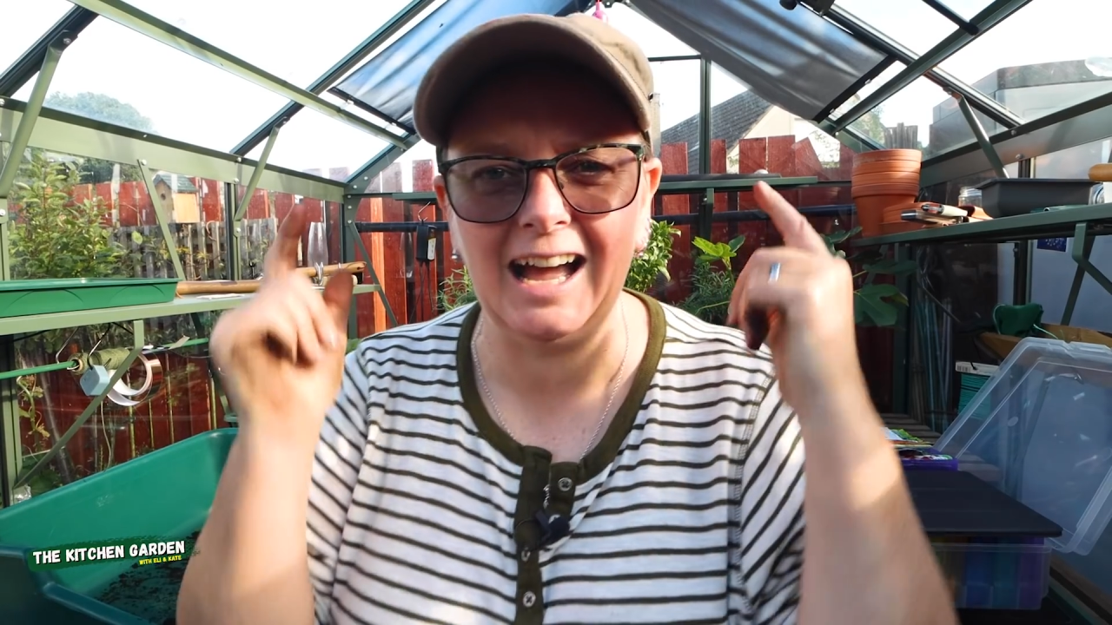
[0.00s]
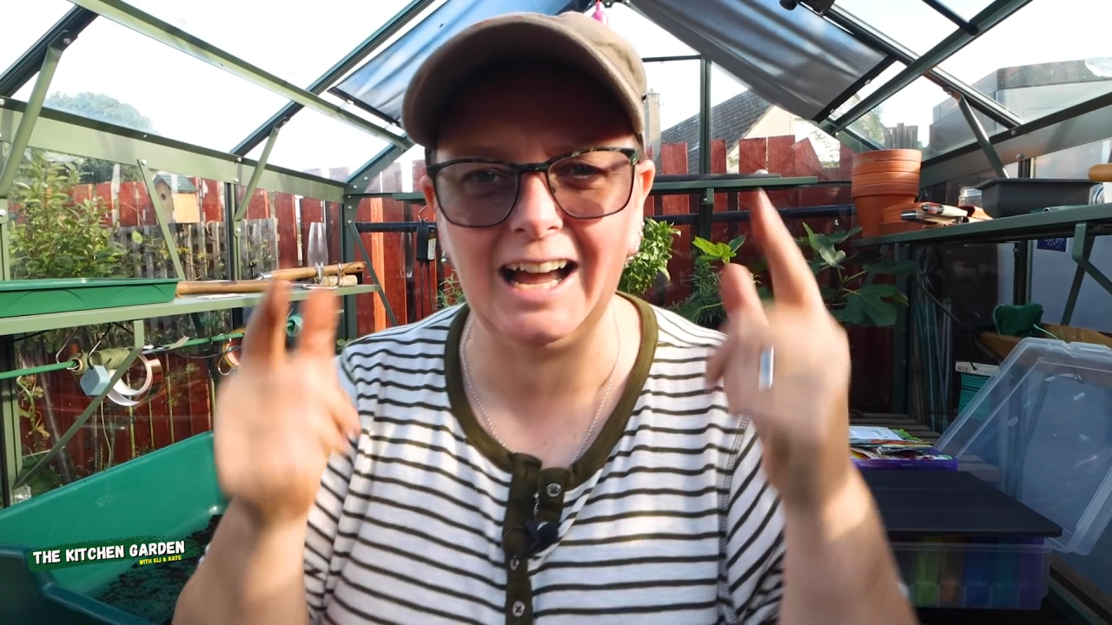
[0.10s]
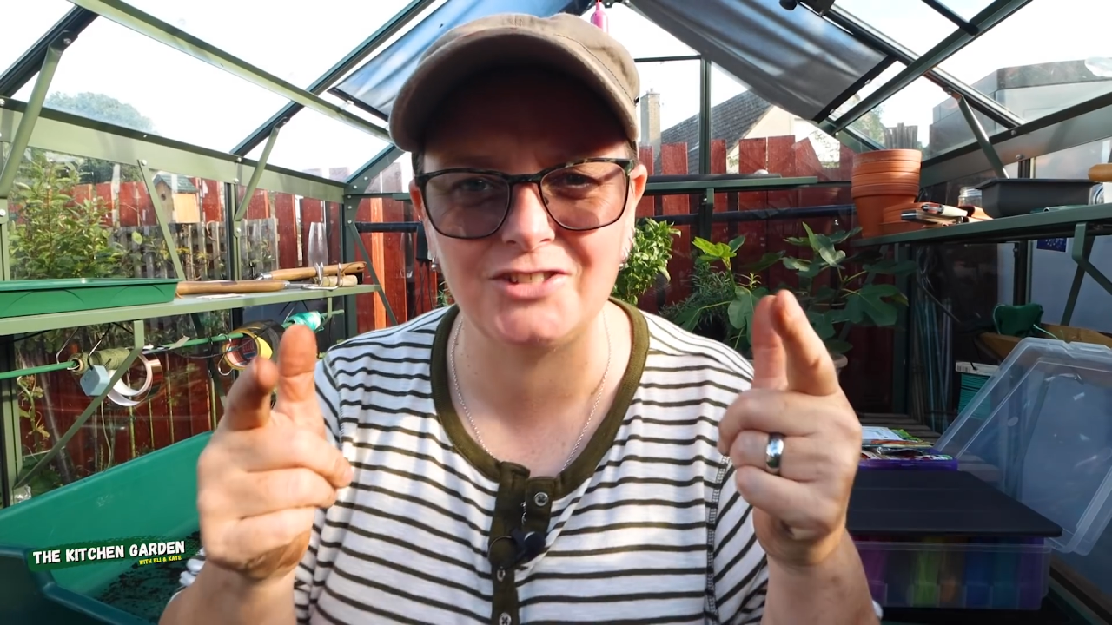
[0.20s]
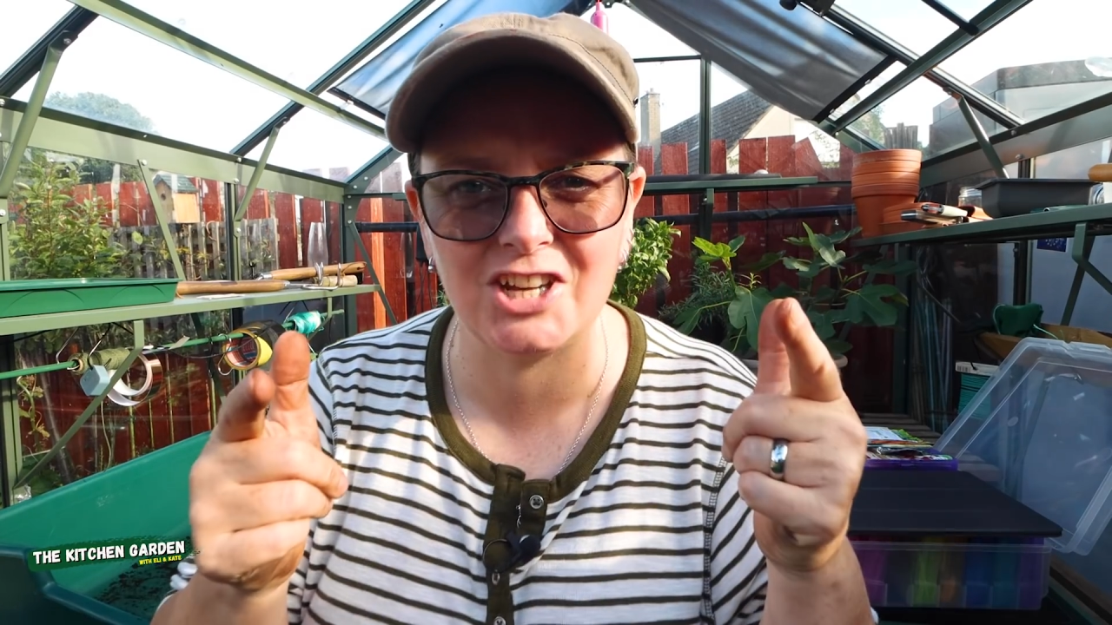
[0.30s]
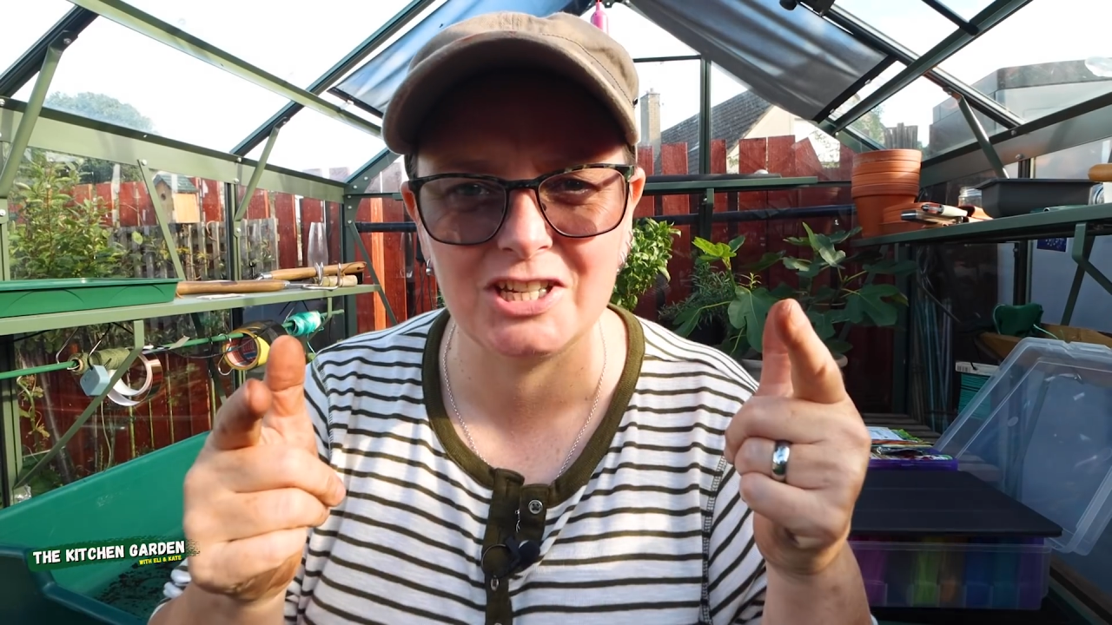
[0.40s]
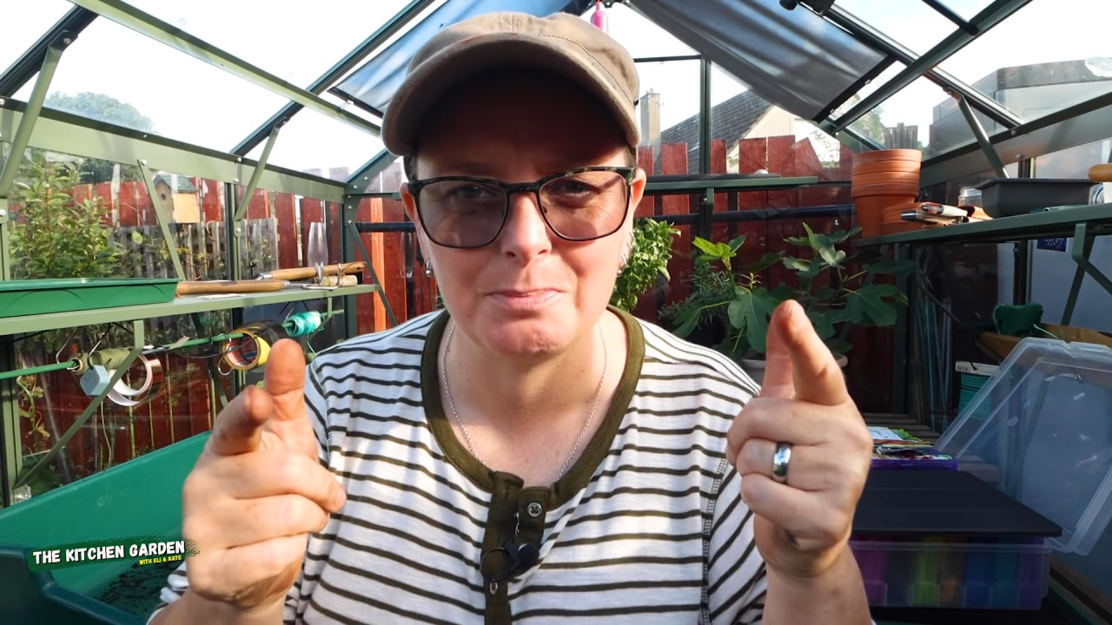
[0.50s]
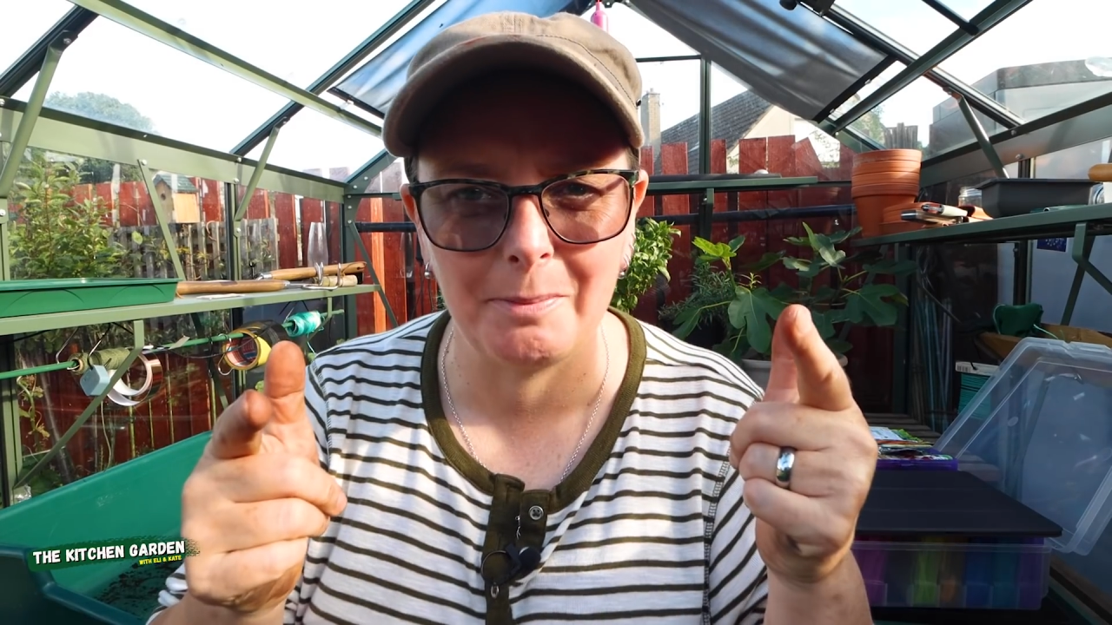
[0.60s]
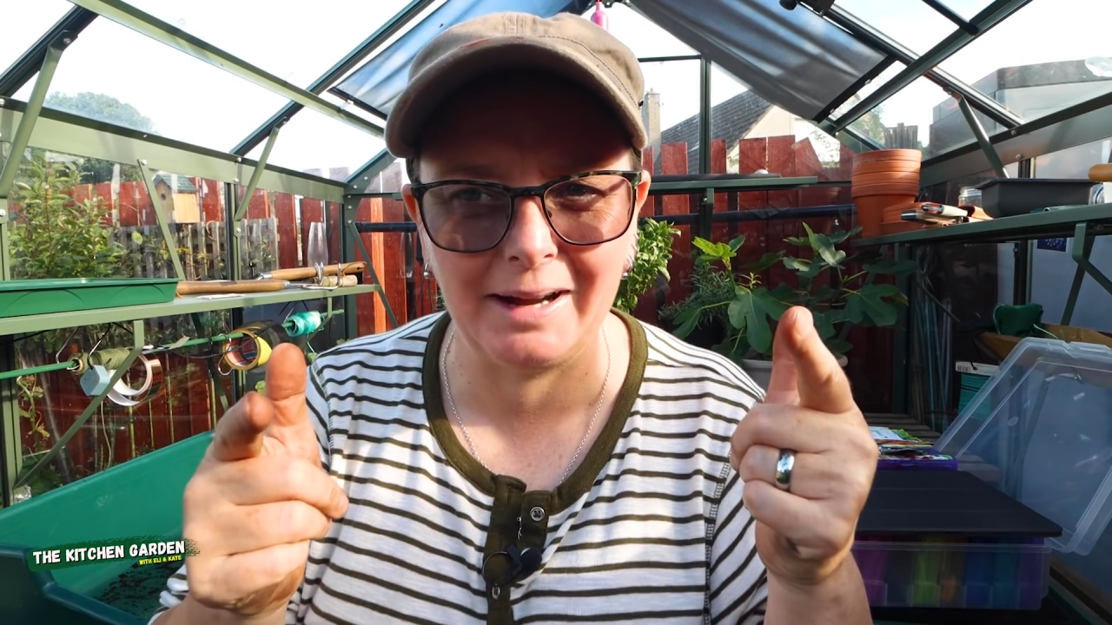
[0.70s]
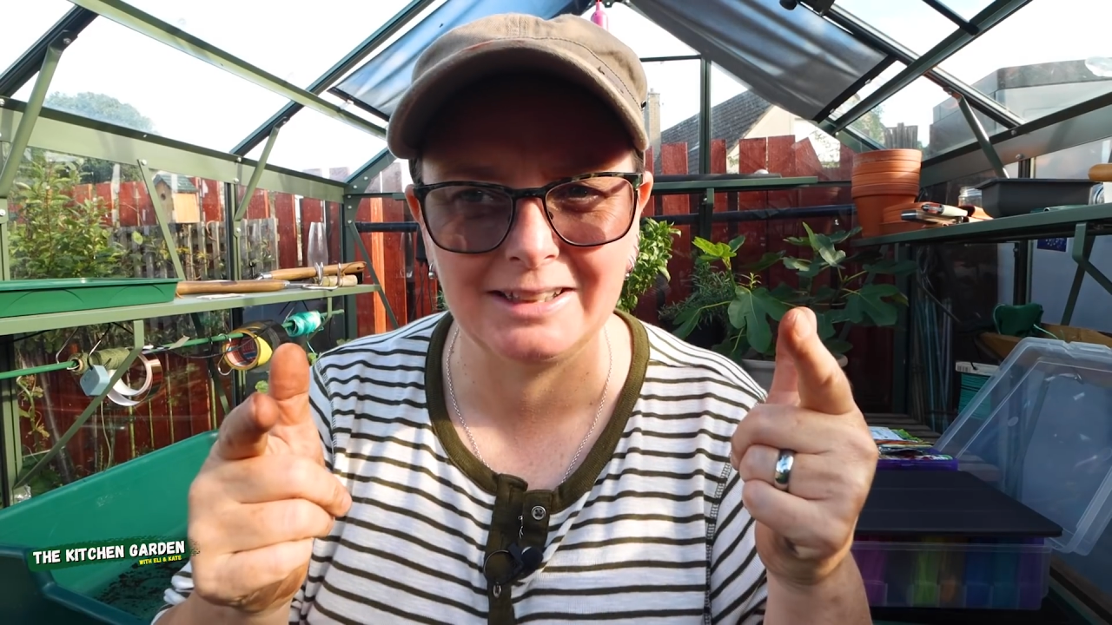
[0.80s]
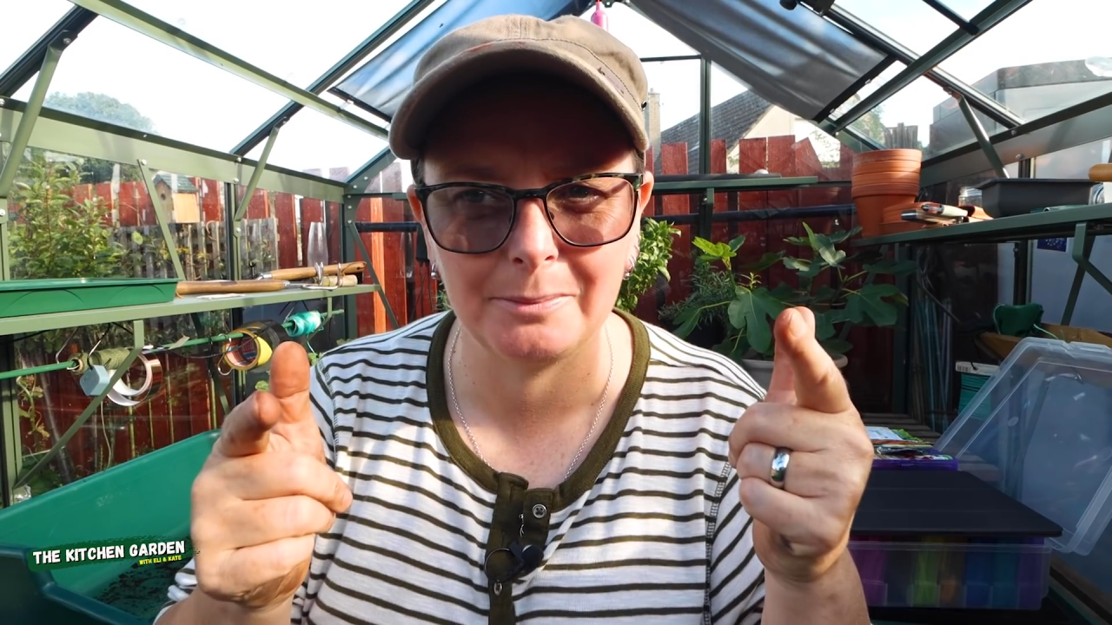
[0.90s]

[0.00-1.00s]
I've changed my mind